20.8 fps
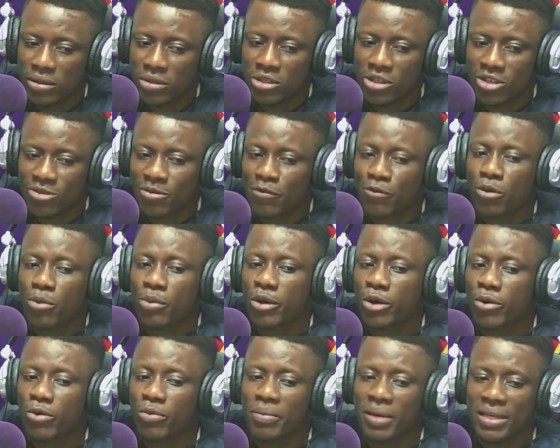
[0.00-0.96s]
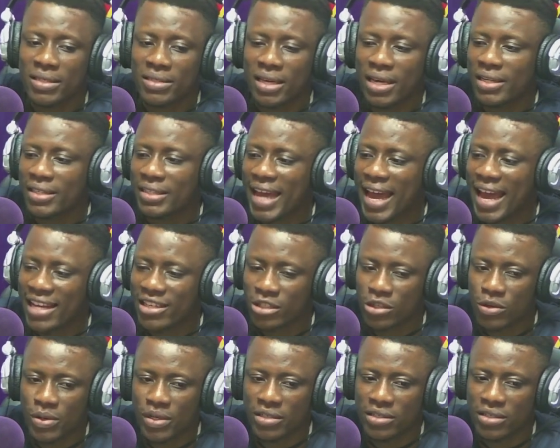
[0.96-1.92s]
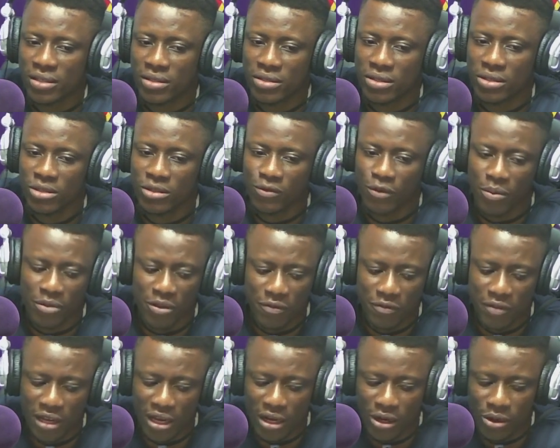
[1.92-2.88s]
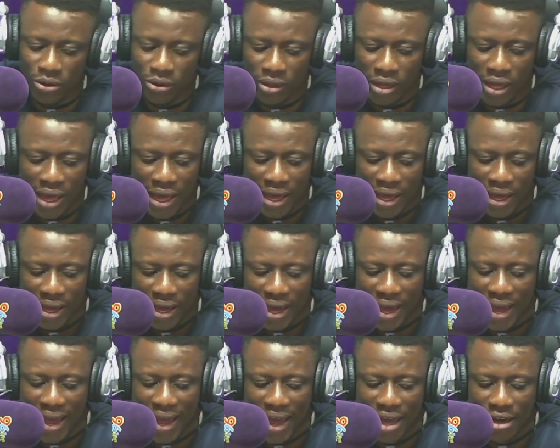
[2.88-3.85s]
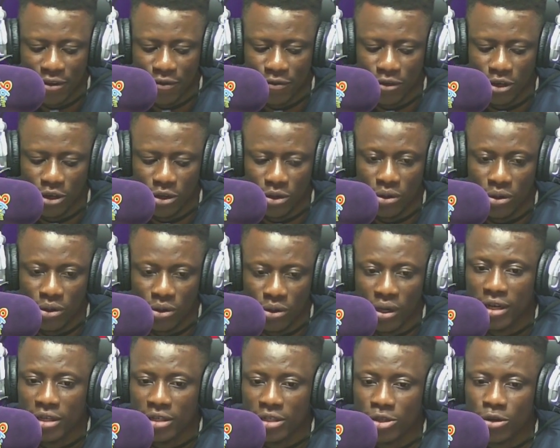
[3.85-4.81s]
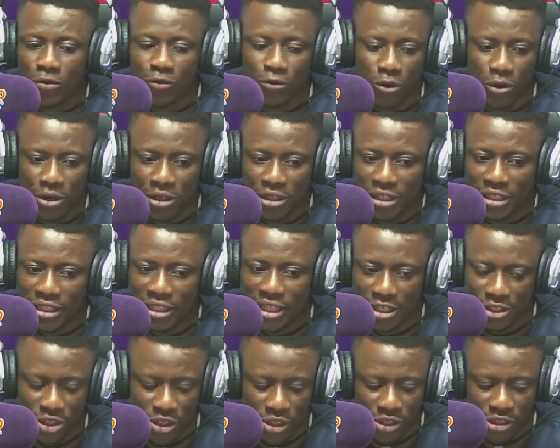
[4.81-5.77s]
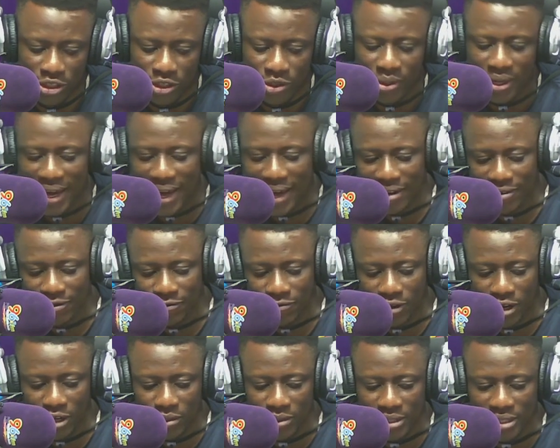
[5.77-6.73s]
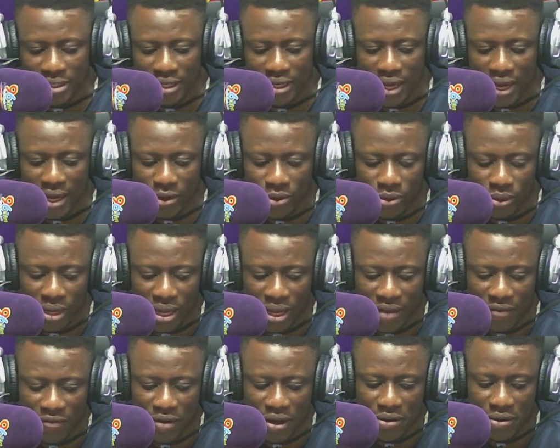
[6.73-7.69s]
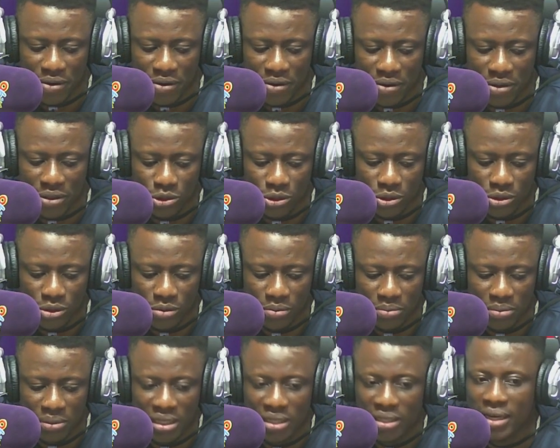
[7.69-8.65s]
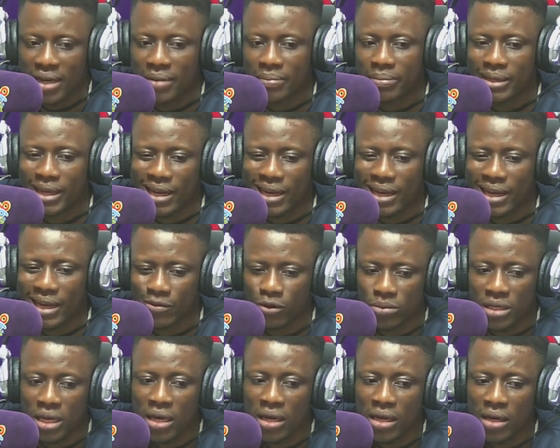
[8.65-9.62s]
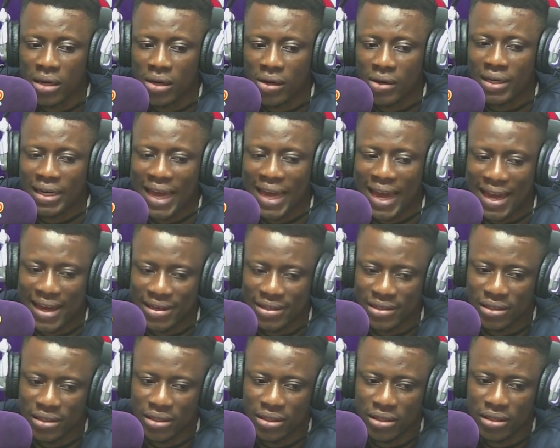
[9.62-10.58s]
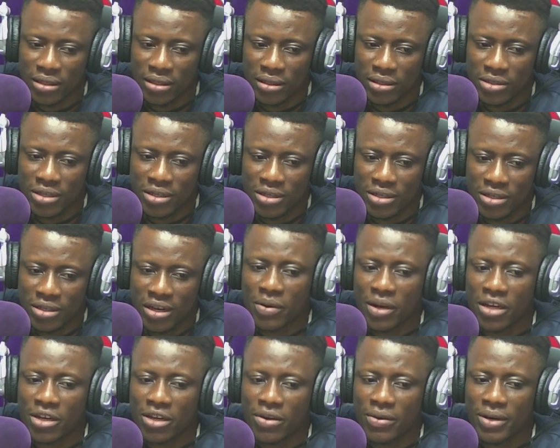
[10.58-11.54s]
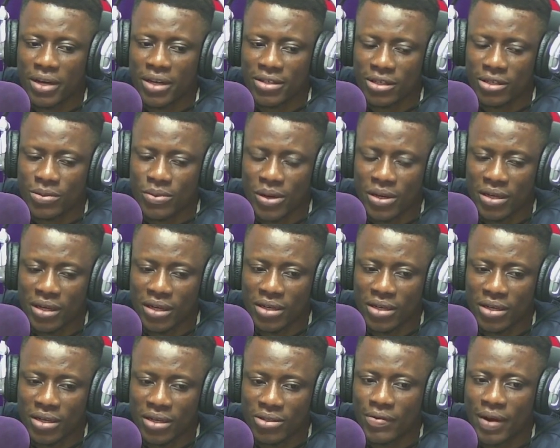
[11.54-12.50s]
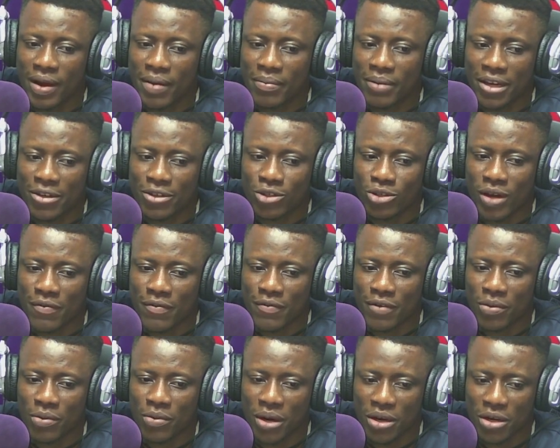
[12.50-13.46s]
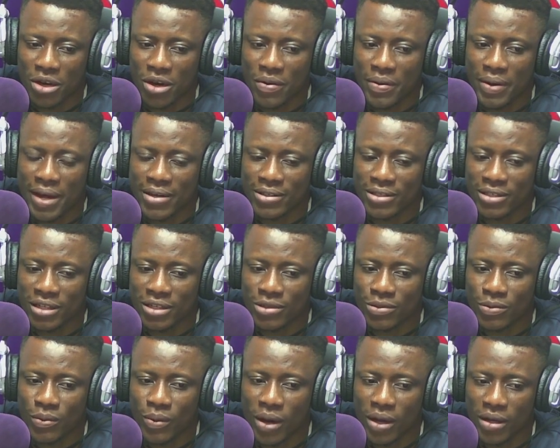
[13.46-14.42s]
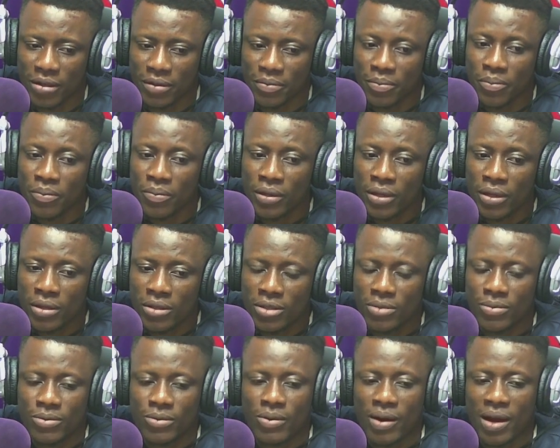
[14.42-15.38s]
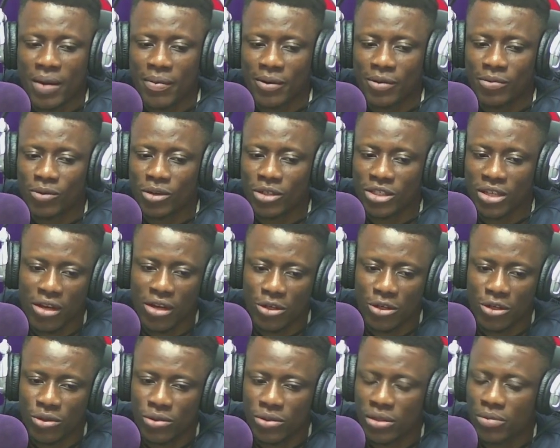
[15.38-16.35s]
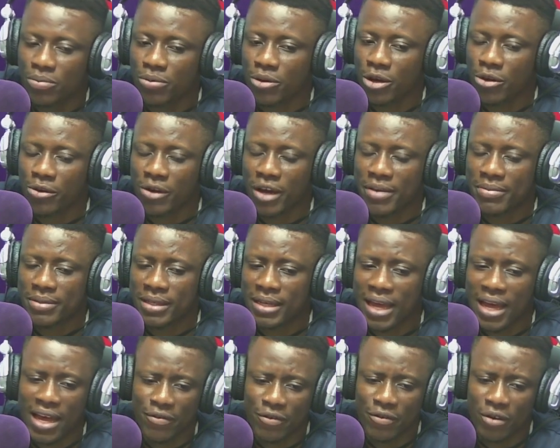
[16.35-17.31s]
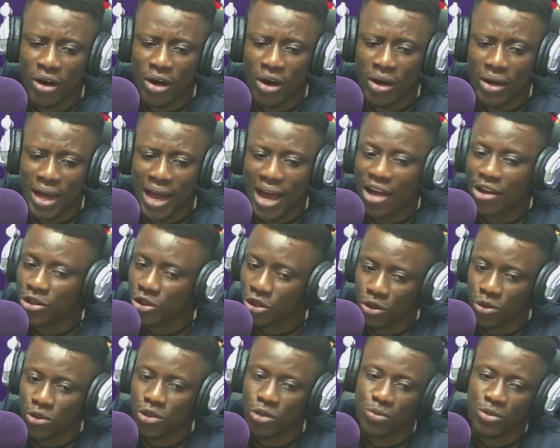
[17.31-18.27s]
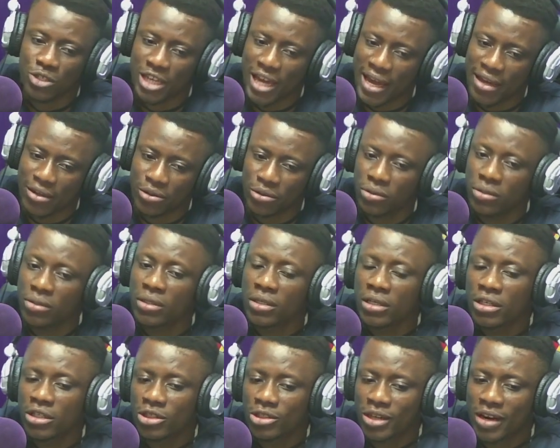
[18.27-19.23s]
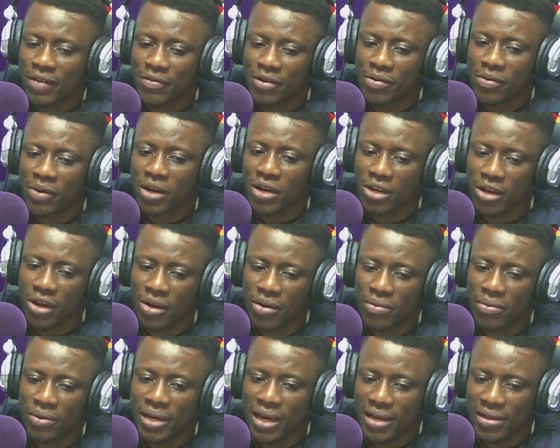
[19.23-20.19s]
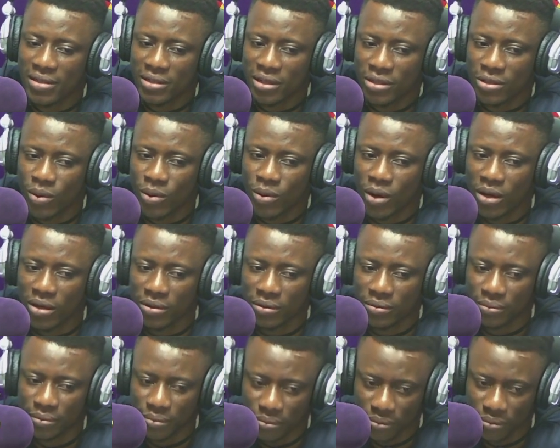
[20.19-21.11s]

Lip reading: Just before we go, maintain adequate distance from the vehicle ahead of you to avoid collision. You can follow us and like all our various social media platforms on X, Traffic Radio 961, Instagram, Lagos Traffic Radio 961. Subscribe and watch our news and programs live on our YouTube channel, Traffic Radio 961.